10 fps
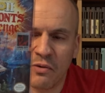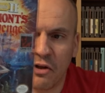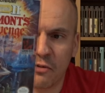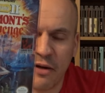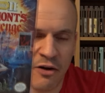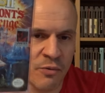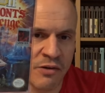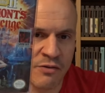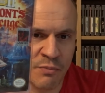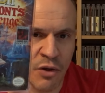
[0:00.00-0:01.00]
looked better when
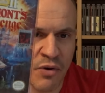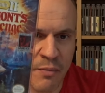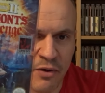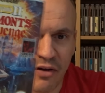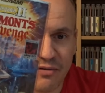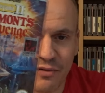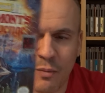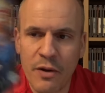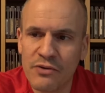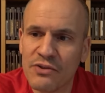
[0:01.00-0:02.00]
it was blown up on a full
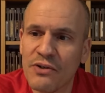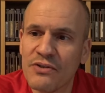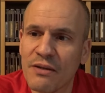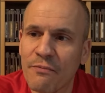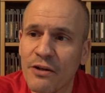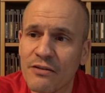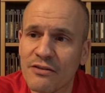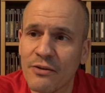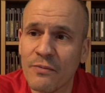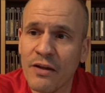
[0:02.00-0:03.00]
poster or something.
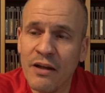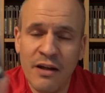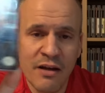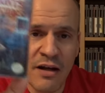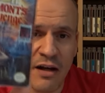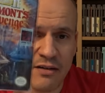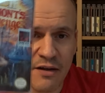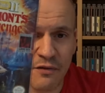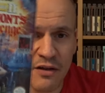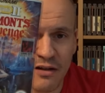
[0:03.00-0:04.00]
So
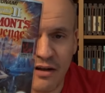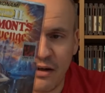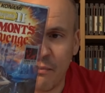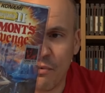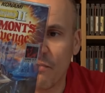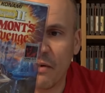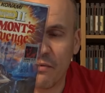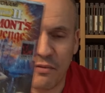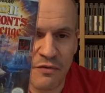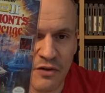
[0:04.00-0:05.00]
definitely an improvement
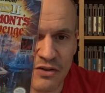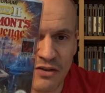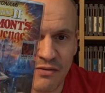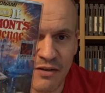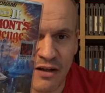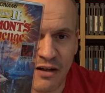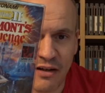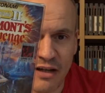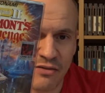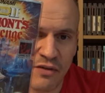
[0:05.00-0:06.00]
from the first
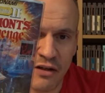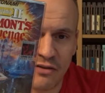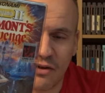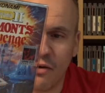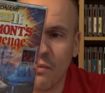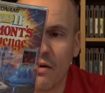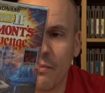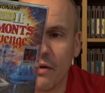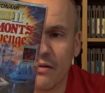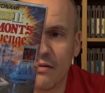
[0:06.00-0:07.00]
Castlevania's artwork,
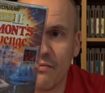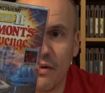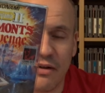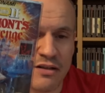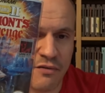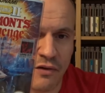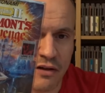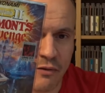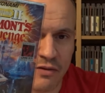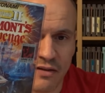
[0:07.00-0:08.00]
but very different,
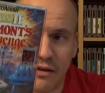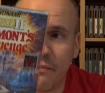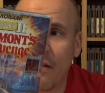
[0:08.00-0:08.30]
I would say.